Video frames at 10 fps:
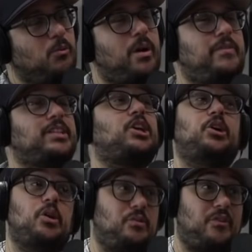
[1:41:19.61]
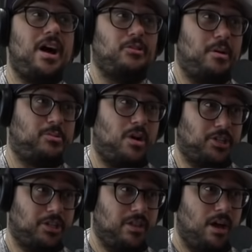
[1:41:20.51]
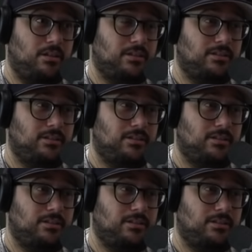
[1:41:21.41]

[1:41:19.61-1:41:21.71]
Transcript: What if it's a good follow-up question, though?